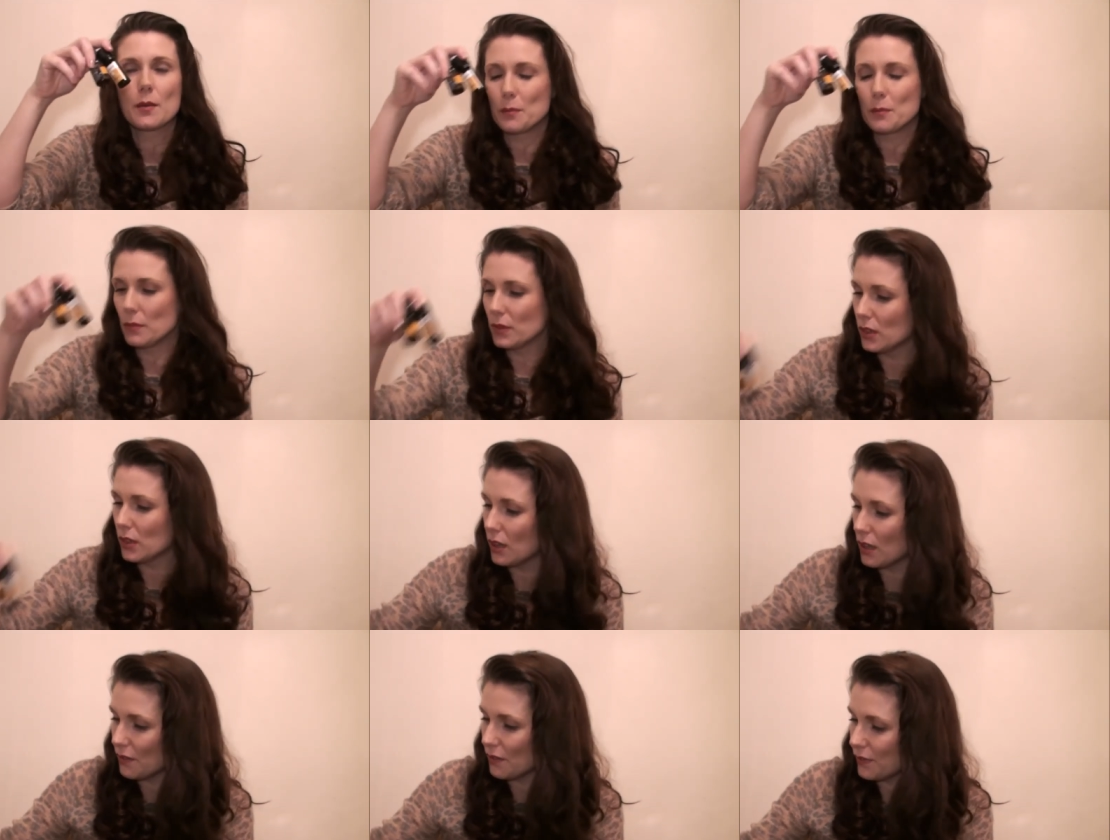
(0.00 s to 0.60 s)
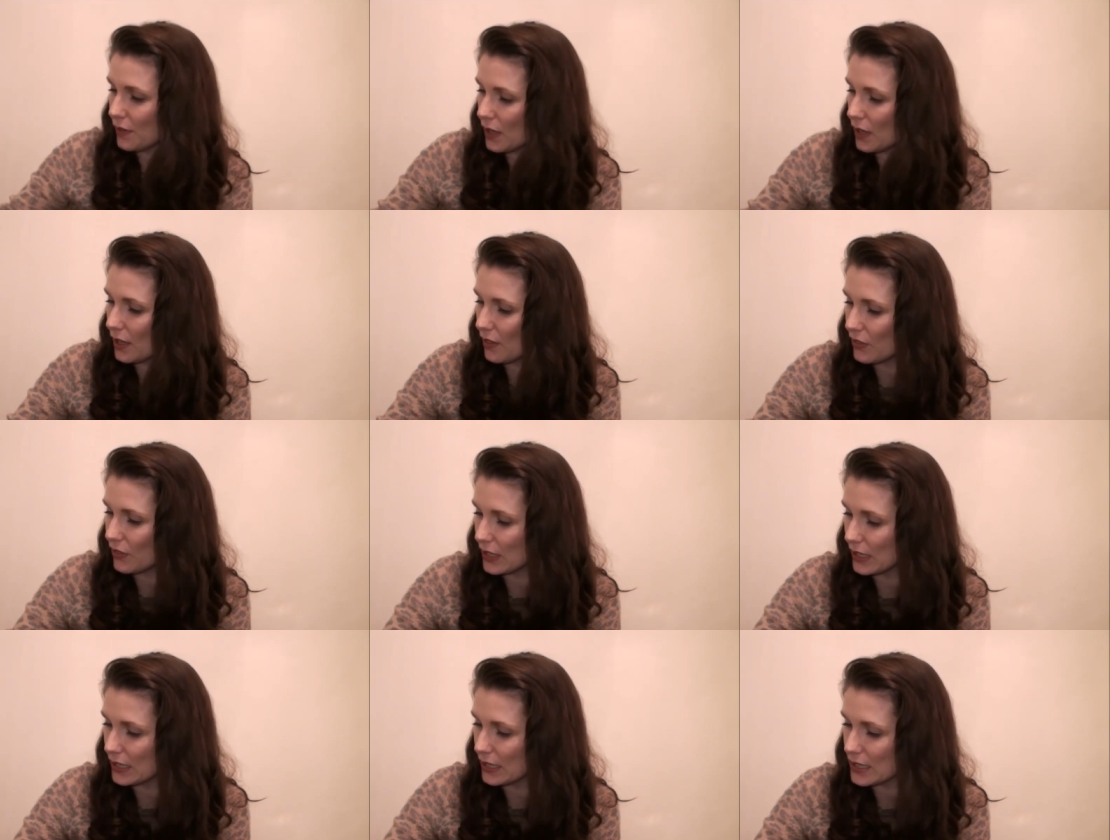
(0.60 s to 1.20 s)
love
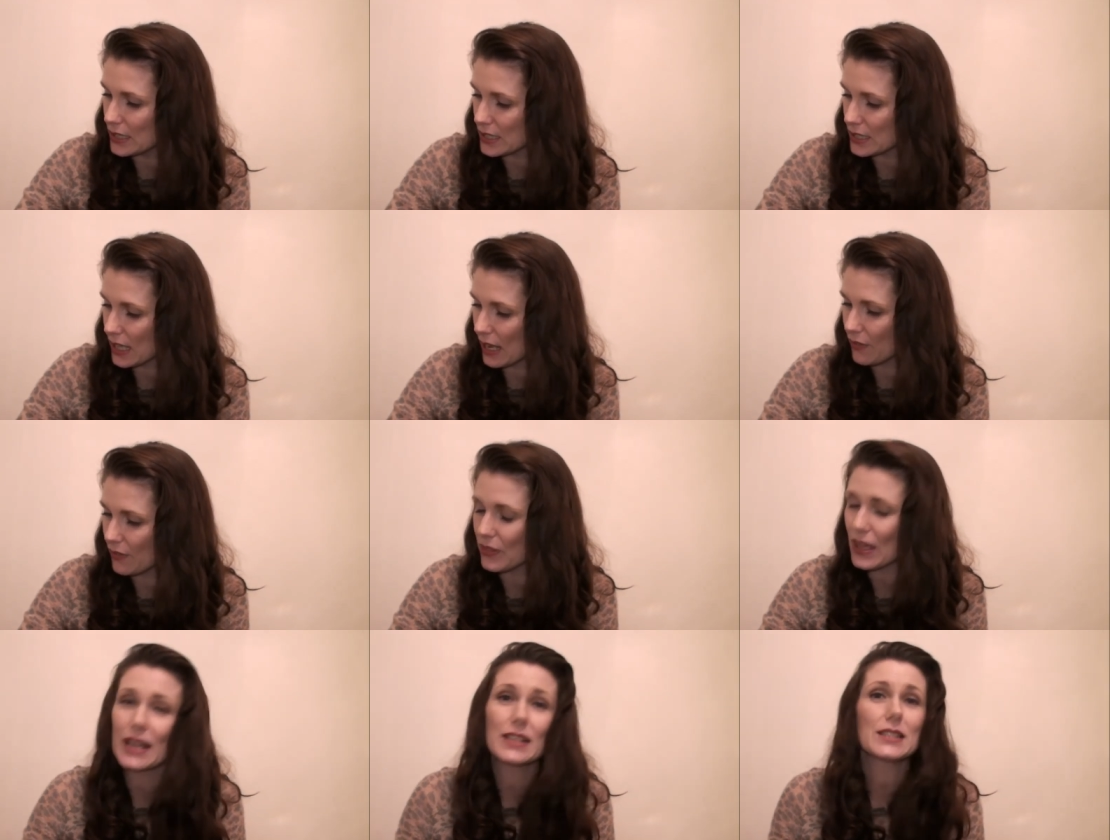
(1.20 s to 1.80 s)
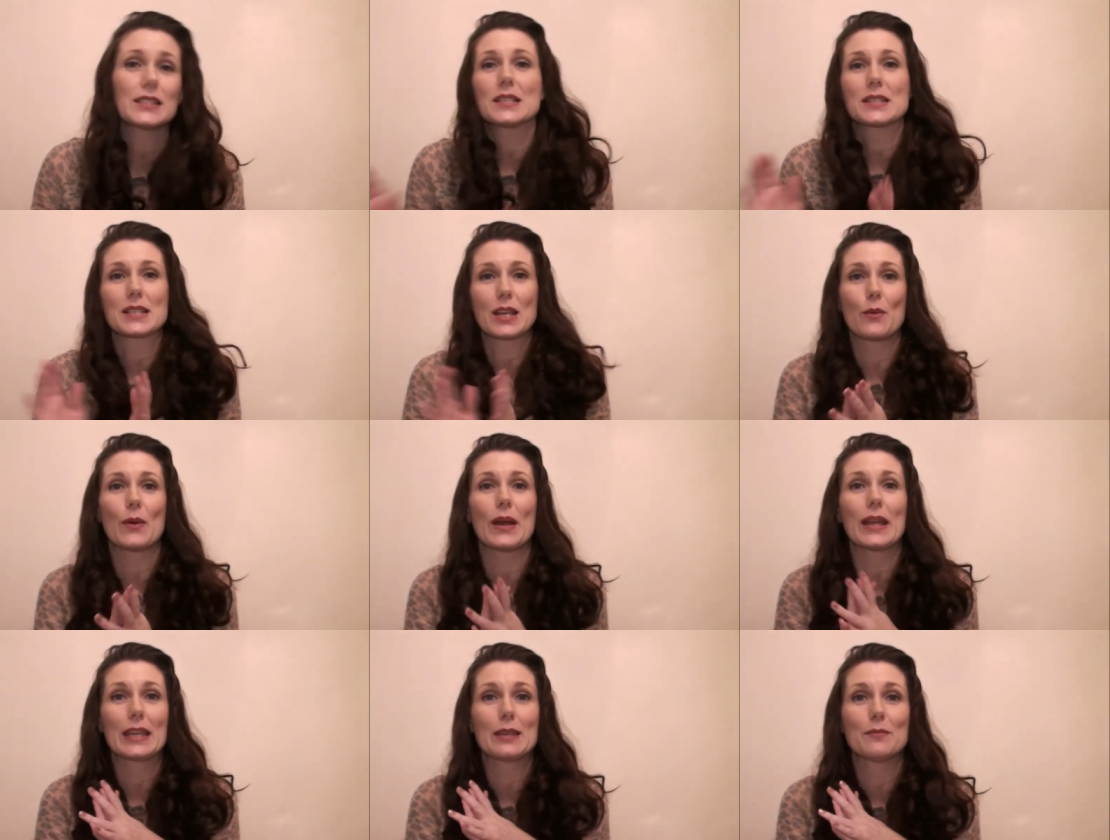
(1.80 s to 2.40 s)
these and that is how
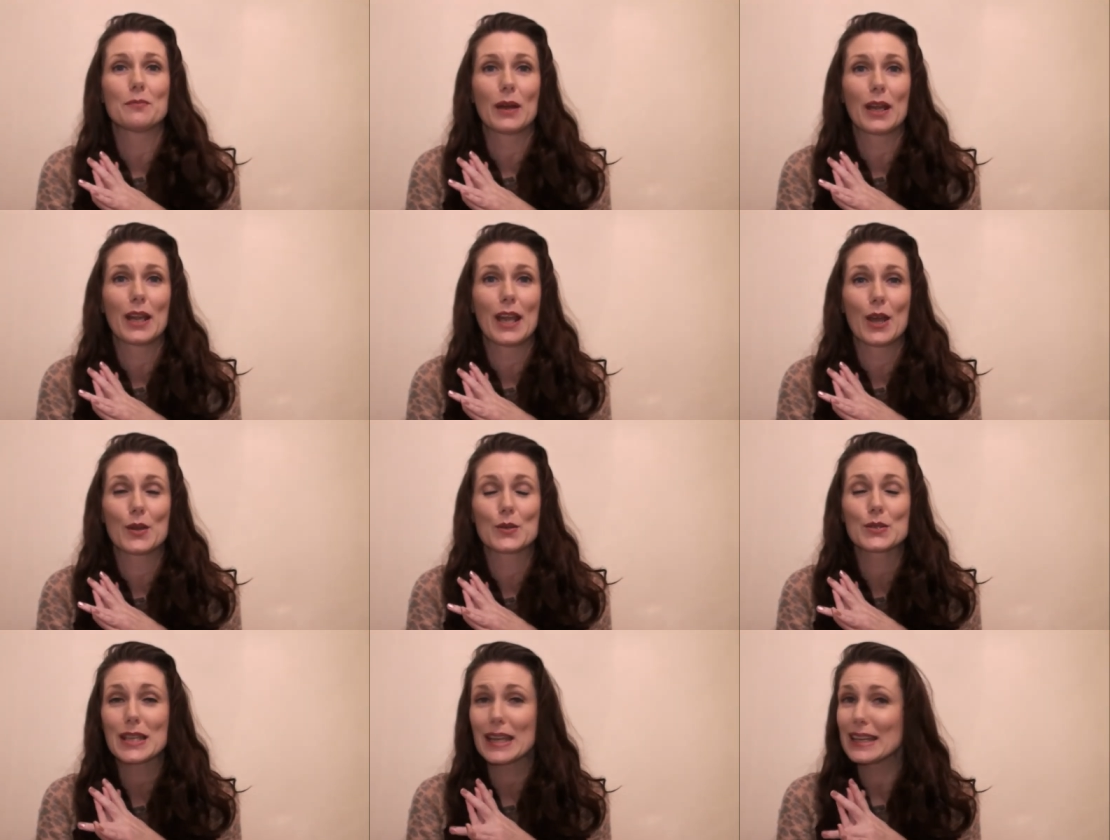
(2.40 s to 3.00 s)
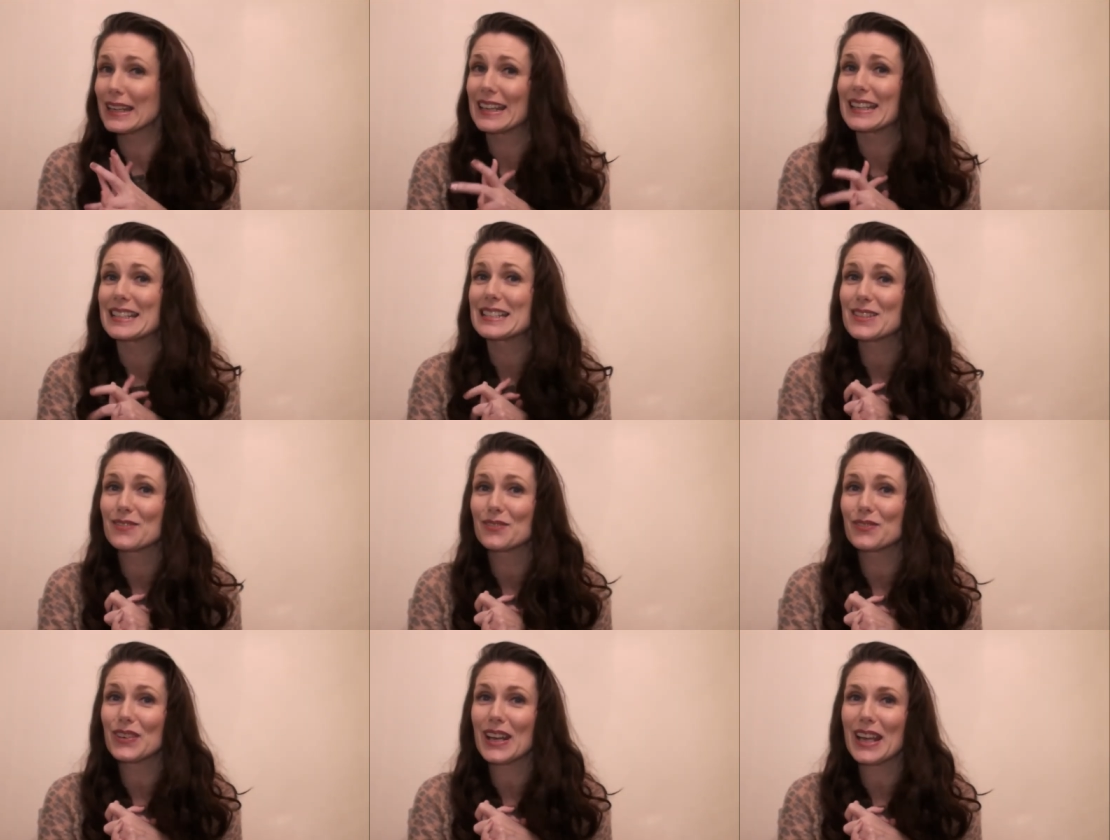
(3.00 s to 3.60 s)
I keep my house nice
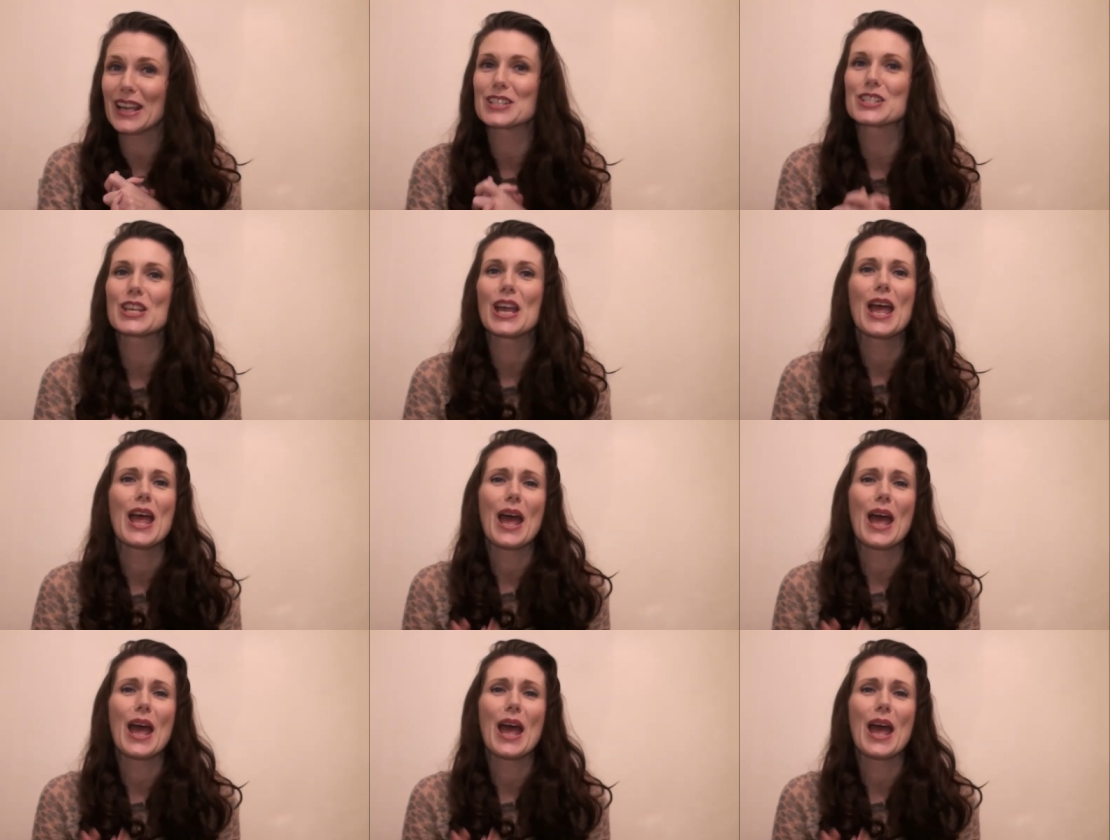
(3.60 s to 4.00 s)
and fresh.